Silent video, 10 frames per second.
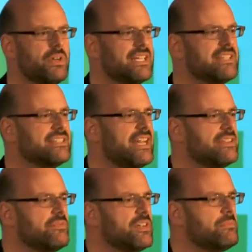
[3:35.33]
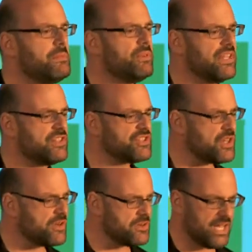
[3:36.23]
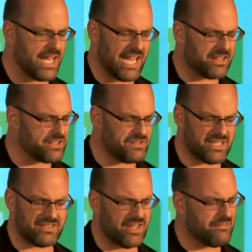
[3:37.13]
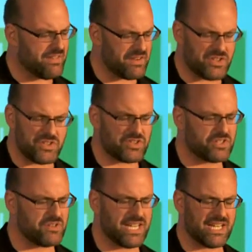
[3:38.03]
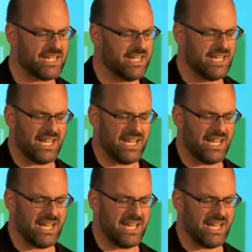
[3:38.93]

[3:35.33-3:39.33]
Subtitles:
when they stand in front of people and they show how to do these very nurturing,